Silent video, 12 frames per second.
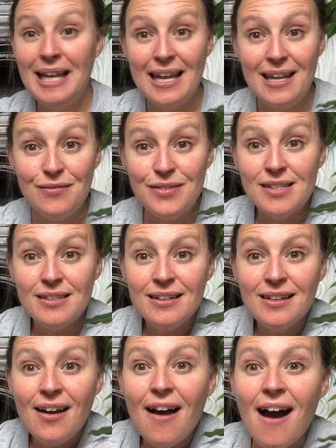leaves
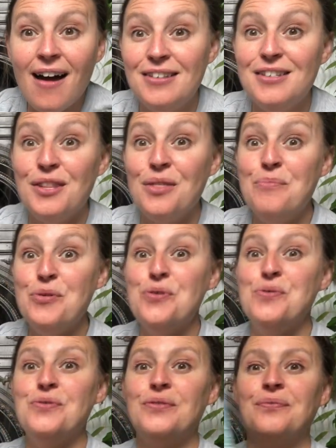under the
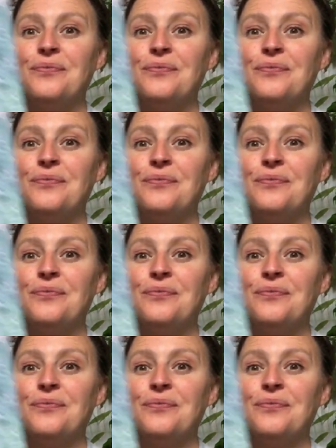moon.